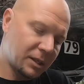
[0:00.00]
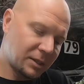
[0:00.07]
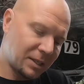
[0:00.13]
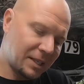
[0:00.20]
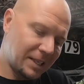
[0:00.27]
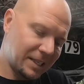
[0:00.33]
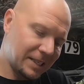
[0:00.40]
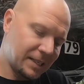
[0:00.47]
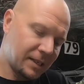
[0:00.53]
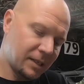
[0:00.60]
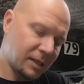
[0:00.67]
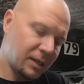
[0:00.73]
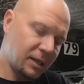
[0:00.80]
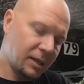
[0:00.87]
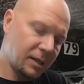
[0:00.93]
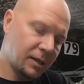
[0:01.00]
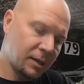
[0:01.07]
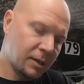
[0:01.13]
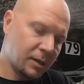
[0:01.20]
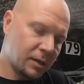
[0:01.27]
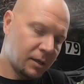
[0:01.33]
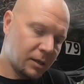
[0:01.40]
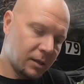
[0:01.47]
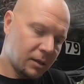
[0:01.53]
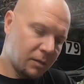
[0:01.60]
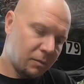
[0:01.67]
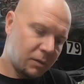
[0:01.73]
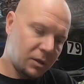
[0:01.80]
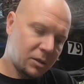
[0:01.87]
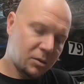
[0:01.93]
select that other gear,
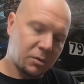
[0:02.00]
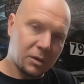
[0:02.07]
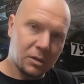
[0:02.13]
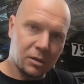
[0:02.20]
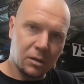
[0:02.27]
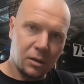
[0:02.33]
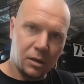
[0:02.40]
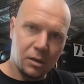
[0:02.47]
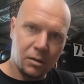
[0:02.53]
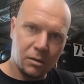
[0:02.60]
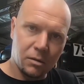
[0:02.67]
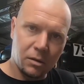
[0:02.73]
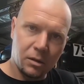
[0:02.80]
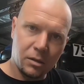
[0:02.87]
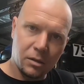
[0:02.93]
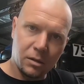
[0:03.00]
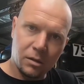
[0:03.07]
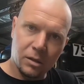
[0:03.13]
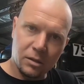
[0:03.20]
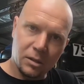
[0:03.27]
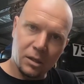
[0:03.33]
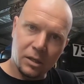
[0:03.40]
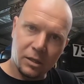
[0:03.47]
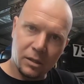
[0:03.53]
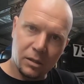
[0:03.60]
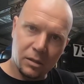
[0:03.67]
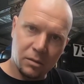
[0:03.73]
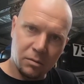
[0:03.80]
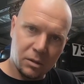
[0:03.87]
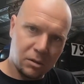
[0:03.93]
and when this one's got load on it and selected
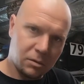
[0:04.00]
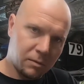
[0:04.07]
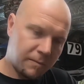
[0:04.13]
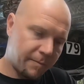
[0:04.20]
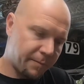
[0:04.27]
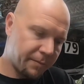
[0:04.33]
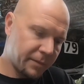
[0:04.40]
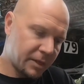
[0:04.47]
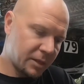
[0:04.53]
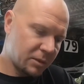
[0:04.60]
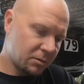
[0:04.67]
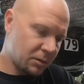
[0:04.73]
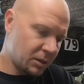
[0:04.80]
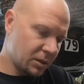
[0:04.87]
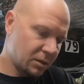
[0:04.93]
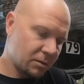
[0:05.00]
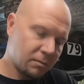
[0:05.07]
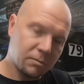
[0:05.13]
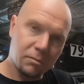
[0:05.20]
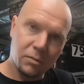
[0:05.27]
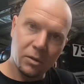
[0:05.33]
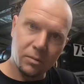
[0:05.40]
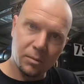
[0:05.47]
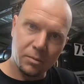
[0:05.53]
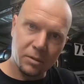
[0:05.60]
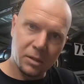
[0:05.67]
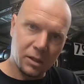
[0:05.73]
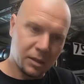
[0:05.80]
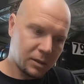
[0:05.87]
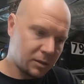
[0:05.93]
as well, that's when the problem
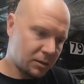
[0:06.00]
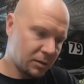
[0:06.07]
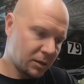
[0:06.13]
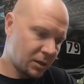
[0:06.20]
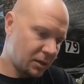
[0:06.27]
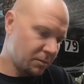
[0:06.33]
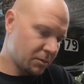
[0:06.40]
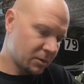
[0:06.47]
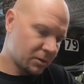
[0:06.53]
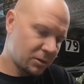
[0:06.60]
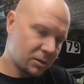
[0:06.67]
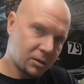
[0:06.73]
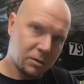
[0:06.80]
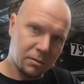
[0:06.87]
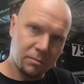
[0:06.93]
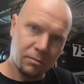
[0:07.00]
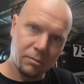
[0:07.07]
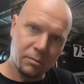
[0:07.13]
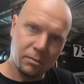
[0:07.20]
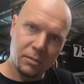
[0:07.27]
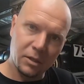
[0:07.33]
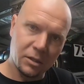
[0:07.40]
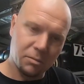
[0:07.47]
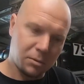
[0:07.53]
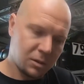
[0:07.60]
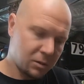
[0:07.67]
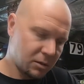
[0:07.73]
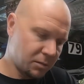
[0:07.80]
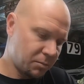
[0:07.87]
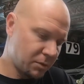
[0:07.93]
starts and the gearbox just
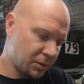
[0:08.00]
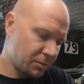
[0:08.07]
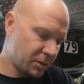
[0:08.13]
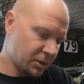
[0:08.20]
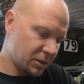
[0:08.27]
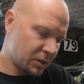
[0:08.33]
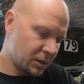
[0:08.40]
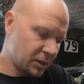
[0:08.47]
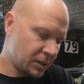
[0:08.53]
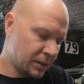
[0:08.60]
explodes pretty much.